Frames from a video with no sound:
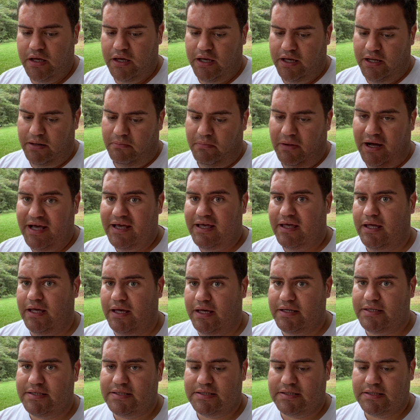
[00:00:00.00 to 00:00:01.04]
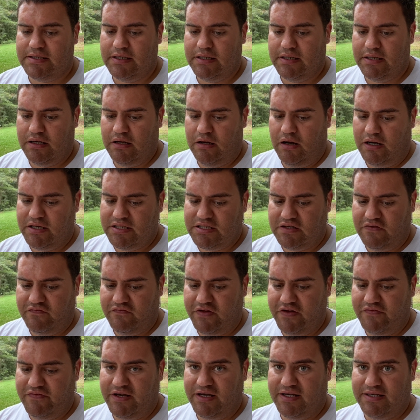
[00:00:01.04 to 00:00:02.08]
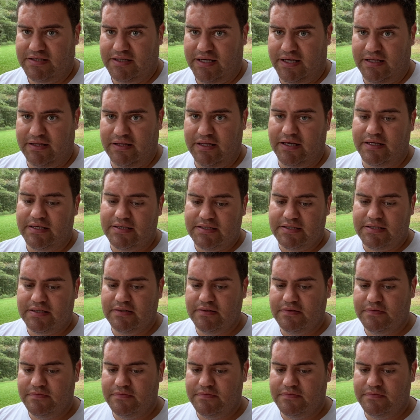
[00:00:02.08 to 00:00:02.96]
In my case, cost of living is like this.